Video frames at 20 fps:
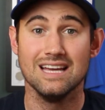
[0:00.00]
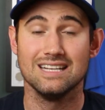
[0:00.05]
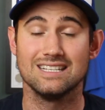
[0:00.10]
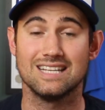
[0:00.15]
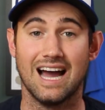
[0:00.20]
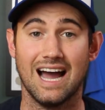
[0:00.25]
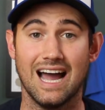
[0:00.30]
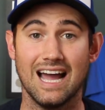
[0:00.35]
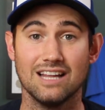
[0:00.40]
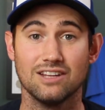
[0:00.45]

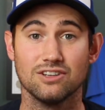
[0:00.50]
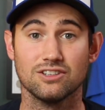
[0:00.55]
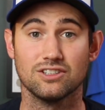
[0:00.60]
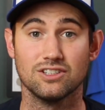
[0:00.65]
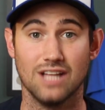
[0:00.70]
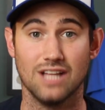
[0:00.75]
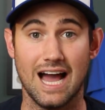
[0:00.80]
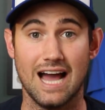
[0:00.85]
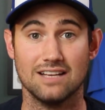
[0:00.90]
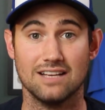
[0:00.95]
Tyler
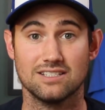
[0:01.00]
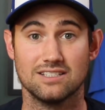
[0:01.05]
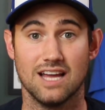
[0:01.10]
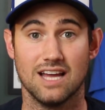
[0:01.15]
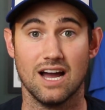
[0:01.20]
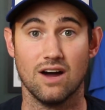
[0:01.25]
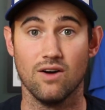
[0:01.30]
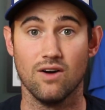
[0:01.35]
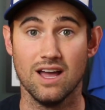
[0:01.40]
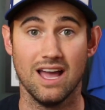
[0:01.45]

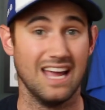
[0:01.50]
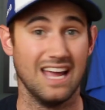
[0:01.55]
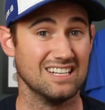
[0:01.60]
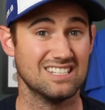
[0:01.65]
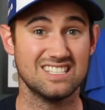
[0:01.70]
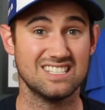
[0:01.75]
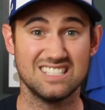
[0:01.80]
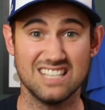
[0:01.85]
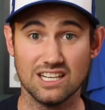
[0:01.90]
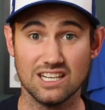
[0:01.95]
Glasnow, a
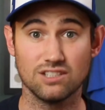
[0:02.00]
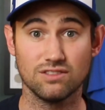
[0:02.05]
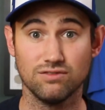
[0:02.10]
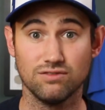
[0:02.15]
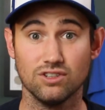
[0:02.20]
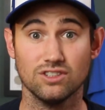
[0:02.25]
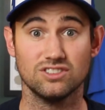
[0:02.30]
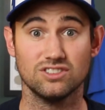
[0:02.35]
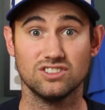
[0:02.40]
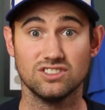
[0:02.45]

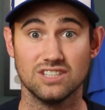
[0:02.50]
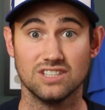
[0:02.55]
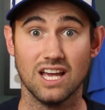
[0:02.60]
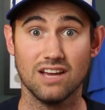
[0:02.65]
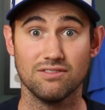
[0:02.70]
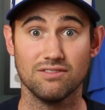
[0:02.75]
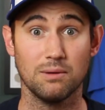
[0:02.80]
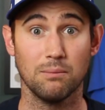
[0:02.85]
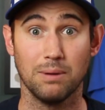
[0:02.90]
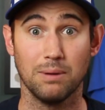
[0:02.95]

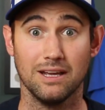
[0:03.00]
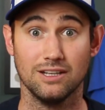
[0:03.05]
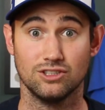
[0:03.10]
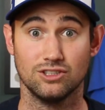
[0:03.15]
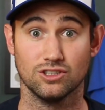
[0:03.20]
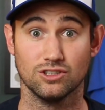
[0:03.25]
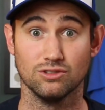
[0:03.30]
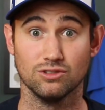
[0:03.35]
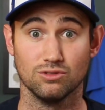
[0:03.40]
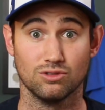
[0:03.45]
6'7"
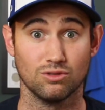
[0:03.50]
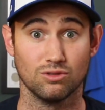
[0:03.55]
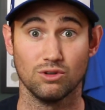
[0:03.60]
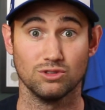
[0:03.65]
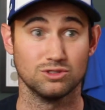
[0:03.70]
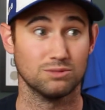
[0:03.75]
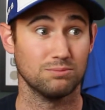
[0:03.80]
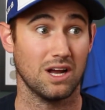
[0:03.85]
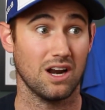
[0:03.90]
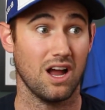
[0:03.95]
pitcher who
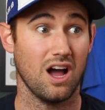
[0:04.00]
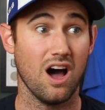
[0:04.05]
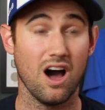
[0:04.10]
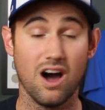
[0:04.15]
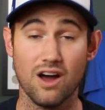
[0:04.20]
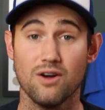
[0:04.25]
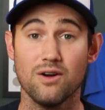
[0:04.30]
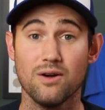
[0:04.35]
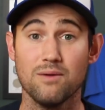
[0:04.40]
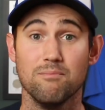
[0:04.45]
throws about
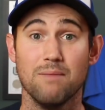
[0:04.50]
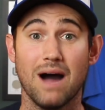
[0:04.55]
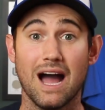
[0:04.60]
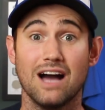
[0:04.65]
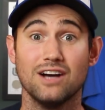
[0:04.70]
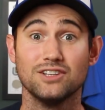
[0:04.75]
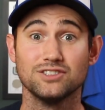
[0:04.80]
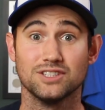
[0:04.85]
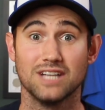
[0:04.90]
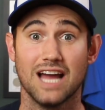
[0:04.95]
100
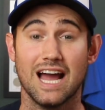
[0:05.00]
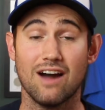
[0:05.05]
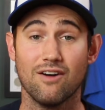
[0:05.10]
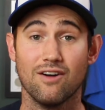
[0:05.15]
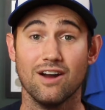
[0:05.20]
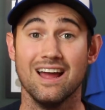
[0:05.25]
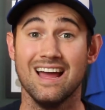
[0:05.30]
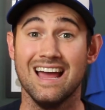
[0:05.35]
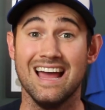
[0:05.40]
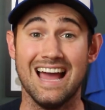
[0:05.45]
miles an
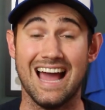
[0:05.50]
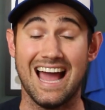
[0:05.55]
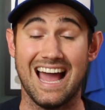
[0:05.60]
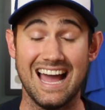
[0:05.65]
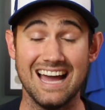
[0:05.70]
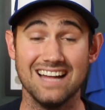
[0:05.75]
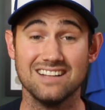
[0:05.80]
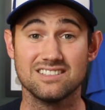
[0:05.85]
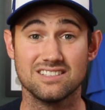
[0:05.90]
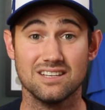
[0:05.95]
hour,
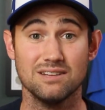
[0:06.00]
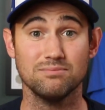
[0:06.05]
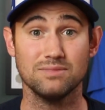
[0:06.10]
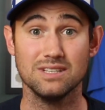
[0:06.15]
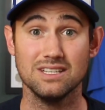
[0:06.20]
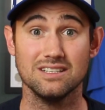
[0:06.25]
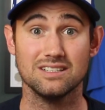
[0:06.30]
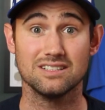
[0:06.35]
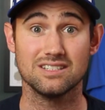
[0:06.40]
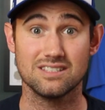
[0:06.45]
had
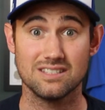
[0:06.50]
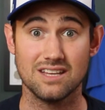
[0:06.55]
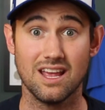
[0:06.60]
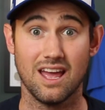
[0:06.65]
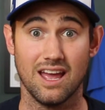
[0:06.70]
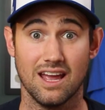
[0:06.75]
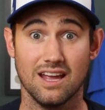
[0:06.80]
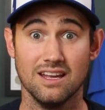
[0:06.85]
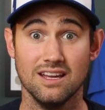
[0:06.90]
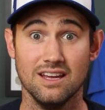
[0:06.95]
something to
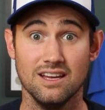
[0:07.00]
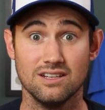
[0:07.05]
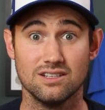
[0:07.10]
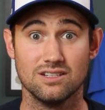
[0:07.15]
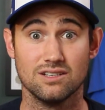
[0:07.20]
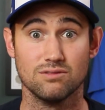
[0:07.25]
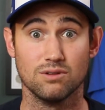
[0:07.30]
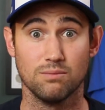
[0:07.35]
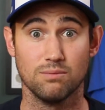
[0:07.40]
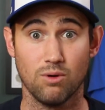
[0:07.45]
say
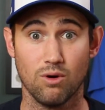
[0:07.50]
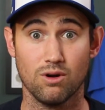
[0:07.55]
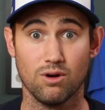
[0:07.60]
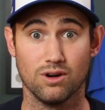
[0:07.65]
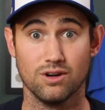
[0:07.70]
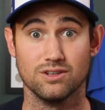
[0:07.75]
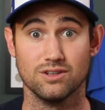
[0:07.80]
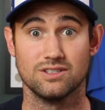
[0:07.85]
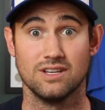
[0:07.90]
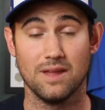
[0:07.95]
to
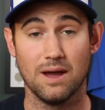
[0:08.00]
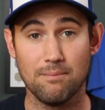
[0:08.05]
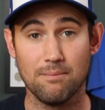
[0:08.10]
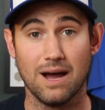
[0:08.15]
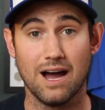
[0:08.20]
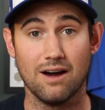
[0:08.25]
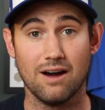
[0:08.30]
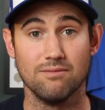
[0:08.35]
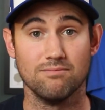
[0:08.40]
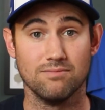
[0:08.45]
reporters
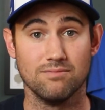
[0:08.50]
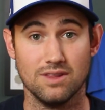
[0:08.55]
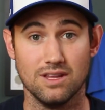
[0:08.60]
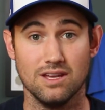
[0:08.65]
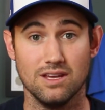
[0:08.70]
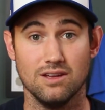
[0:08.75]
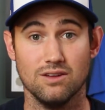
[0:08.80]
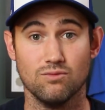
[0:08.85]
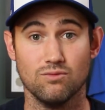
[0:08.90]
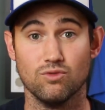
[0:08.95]
about
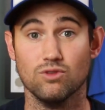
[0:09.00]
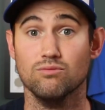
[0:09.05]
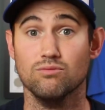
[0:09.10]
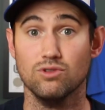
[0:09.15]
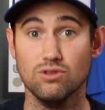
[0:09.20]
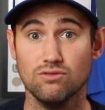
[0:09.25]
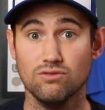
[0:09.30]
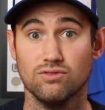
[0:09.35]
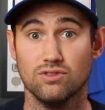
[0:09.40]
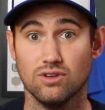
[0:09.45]
the
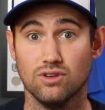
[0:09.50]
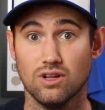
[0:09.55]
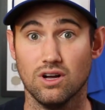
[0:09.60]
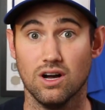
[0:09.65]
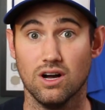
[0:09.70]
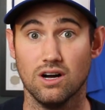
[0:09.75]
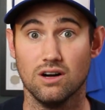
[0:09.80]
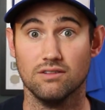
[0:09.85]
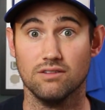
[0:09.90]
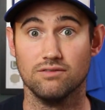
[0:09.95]
removal
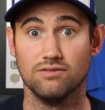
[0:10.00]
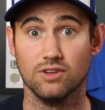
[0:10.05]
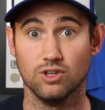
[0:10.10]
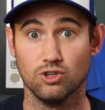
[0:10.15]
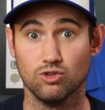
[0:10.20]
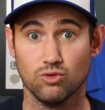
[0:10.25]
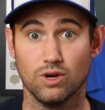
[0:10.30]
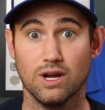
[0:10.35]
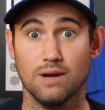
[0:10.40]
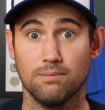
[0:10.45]
of
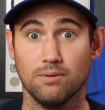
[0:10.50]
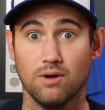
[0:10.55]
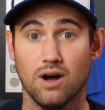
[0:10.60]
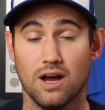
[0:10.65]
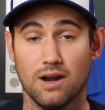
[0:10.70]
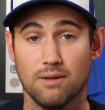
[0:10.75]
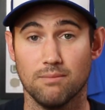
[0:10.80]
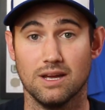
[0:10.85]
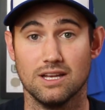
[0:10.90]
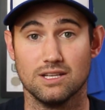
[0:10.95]
grip
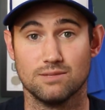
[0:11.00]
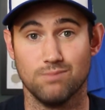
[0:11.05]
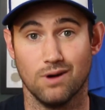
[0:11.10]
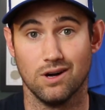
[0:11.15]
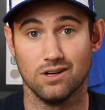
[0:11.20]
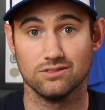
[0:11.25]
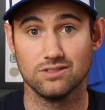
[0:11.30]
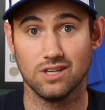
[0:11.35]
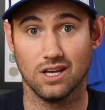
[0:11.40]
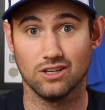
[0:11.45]
on a
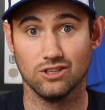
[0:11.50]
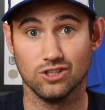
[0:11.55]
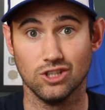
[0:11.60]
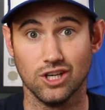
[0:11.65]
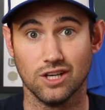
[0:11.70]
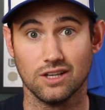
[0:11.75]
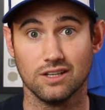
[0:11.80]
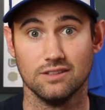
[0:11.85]
baseball. Take a look.